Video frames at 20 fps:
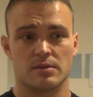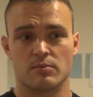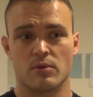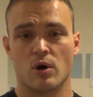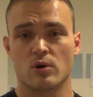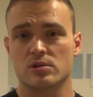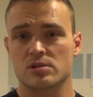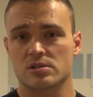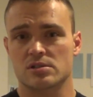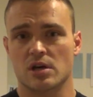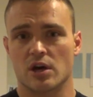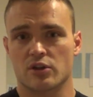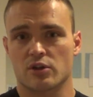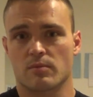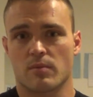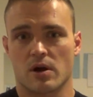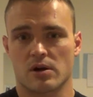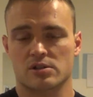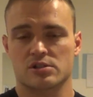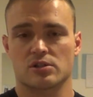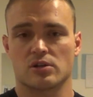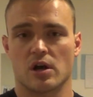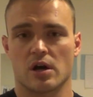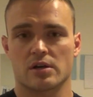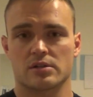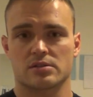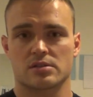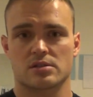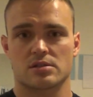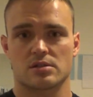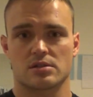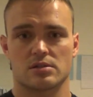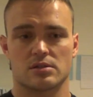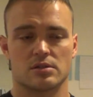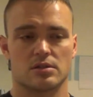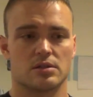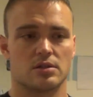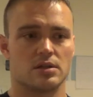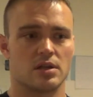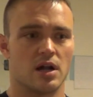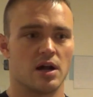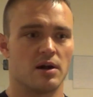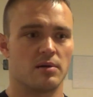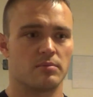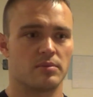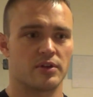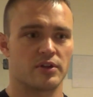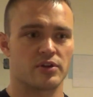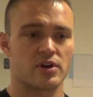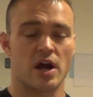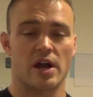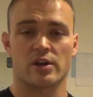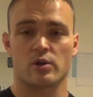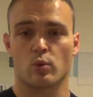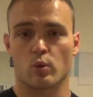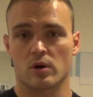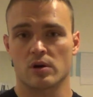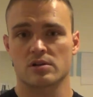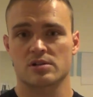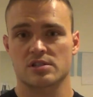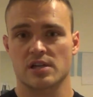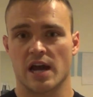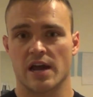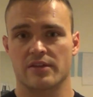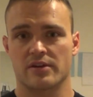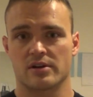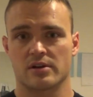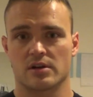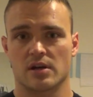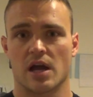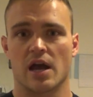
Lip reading: most other martial arts, but they're not any worse either.